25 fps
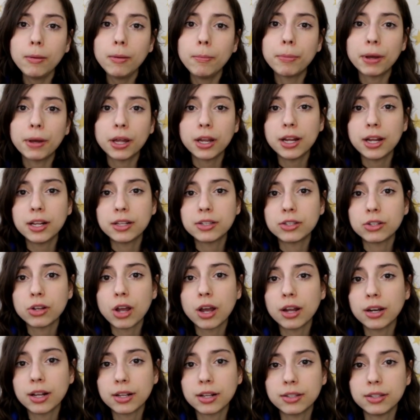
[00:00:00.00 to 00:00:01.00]
but it's
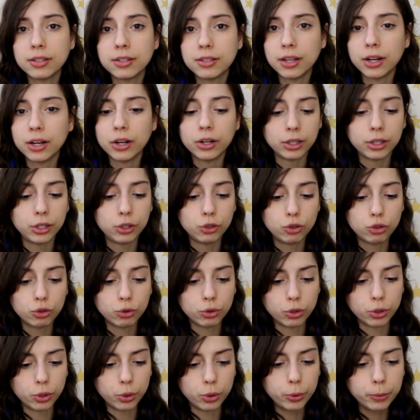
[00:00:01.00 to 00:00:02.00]
not necessarily
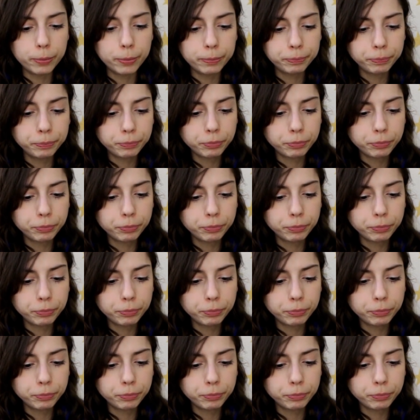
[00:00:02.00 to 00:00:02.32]
true.